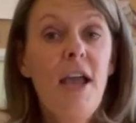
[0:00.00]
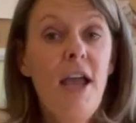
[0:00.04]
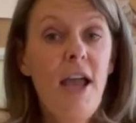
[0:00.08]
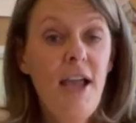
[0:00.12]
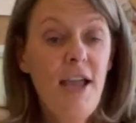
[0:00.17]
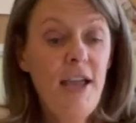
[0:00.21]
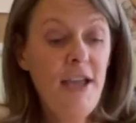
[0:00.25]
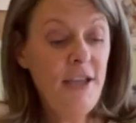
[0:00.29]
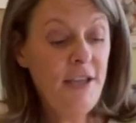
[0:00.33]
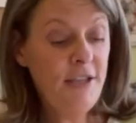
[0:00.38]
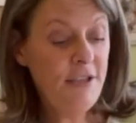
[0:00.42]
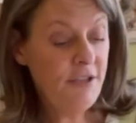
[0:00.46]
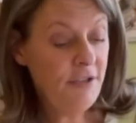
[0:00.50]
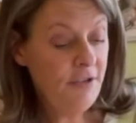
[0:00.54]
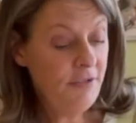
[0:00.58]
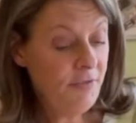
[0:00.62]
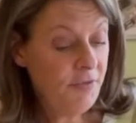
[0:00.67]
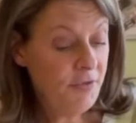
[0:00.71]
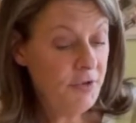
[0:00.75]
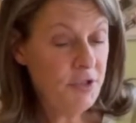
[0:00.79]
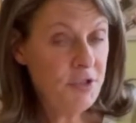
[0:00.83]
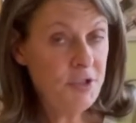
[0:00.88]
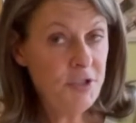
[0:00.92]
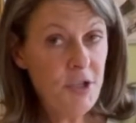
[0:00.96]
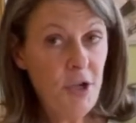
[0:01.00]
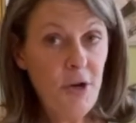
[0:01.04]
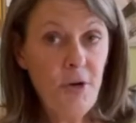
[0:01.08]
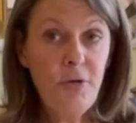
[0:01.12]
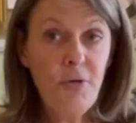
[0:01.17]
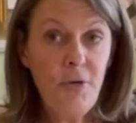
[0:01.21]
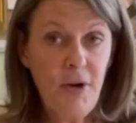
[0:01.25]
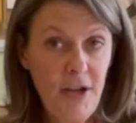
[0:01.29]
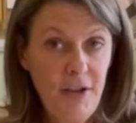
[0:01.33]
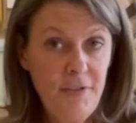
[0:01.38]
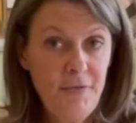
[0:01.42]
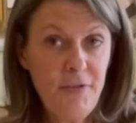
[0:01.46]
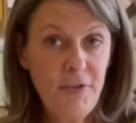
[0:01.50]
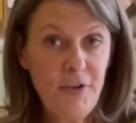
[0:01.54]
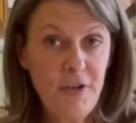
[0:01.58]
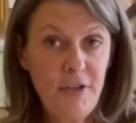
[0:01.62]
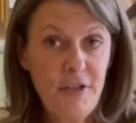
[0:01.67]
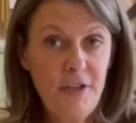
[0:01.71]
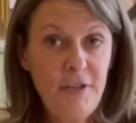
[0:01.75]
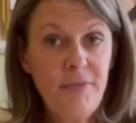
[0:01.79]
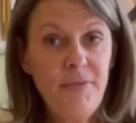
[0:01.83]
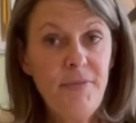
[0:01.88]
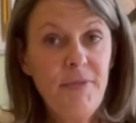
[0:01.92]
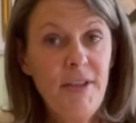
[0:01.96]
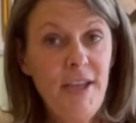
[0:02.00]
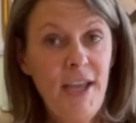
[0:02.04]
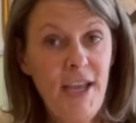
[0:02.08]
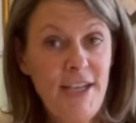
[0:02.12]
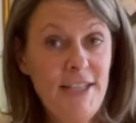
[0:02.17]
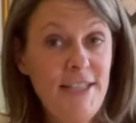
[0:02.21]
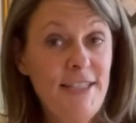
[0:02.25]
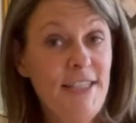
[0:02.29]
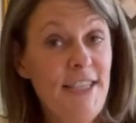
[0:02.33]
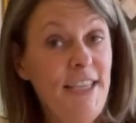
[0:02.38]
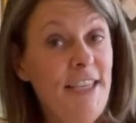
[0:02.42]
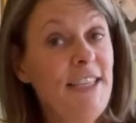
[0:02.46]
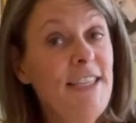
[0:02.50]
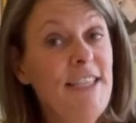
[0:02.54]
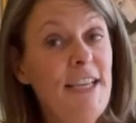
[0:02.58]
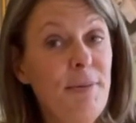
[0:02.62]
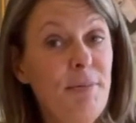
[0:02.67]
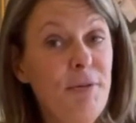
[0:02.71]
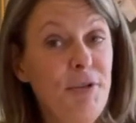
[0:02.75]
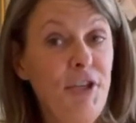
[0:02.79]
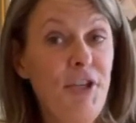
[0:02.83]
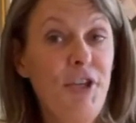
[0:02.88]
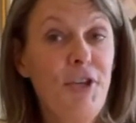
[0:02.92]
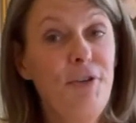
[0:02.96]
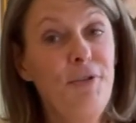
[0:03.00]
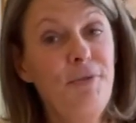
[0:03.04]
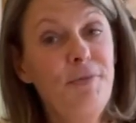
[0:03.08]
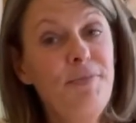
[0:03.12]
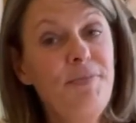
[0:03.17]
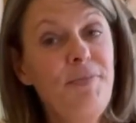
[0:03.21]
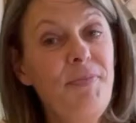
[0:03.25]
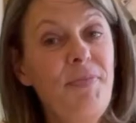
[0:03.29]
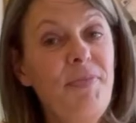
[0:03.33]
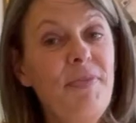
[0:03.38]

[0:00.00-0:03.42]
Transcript: And for So Grateful, S-E-W,